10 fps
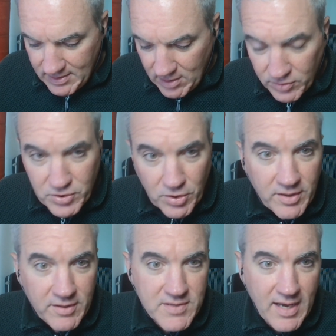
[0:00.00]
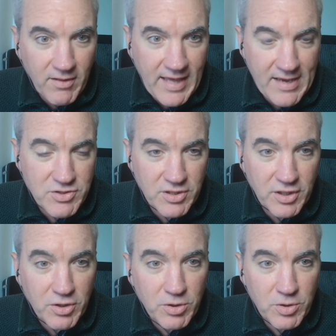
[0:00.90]
alternatives allocation
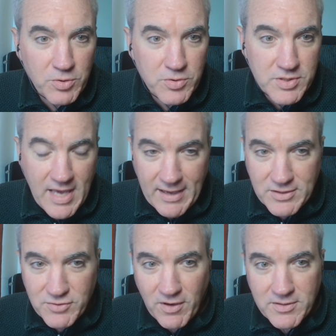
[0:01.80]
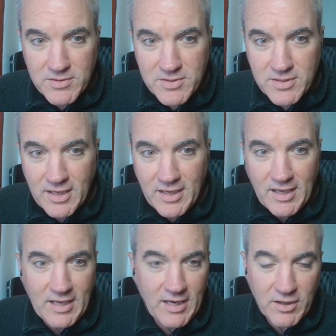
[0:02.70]
includes hedge funds,
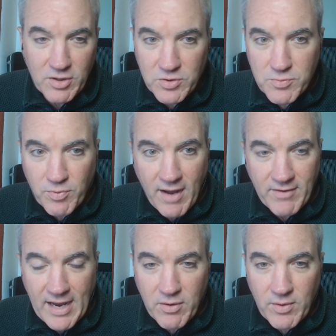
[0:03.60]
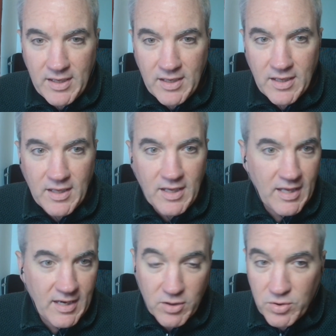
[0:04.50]
it includes private equity,
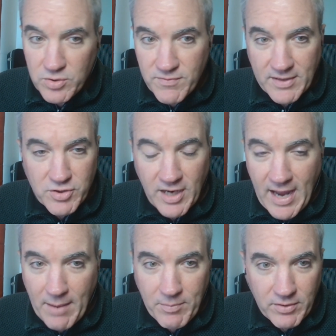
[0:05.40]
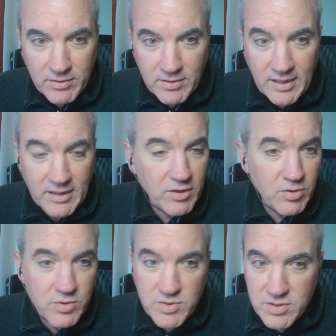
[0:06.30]
it includes venture capital, it
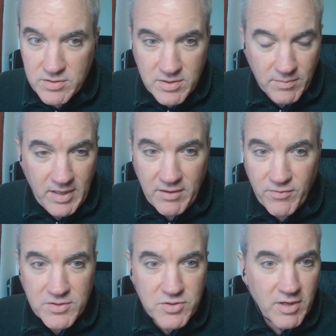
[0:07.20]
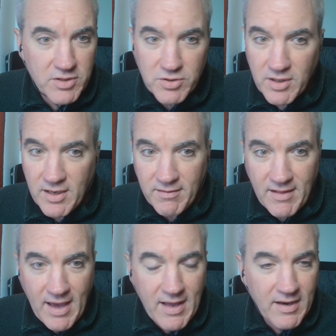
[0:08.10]
includes some infrastructure and
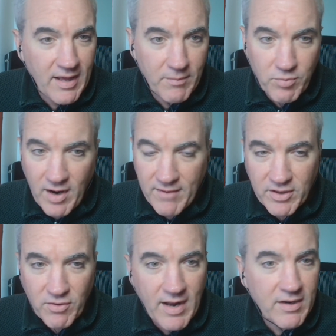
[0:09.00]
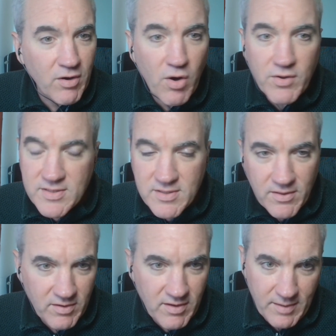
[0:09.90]
debt and private credit and all these
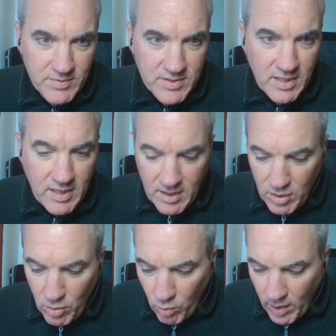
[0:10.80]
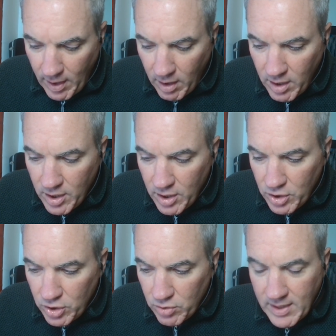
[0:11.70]
other types where
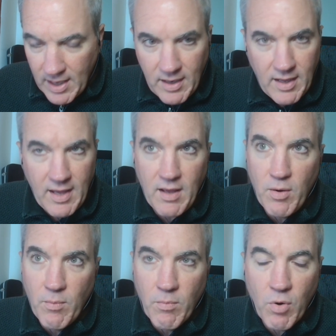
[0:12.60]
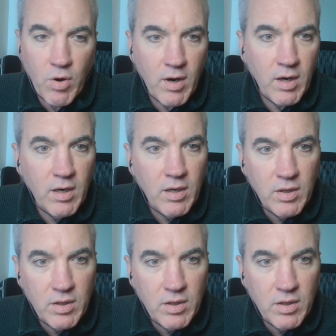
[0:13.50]
you get more